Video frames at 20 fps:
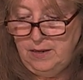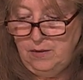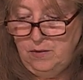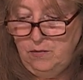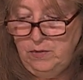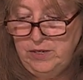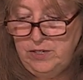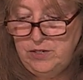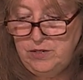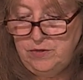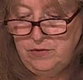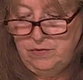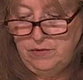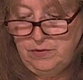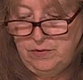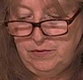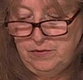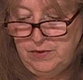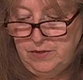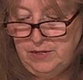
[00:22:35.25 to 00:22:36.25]
witches'
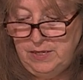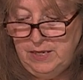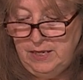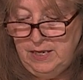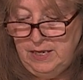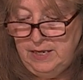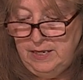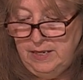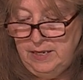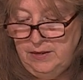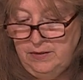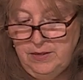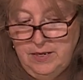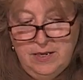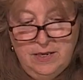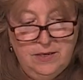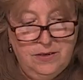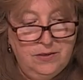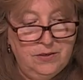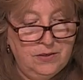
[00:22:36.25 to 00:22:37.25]
runes. Now
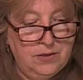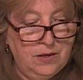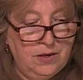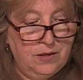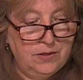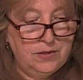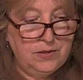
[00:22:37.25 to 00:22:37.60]
these are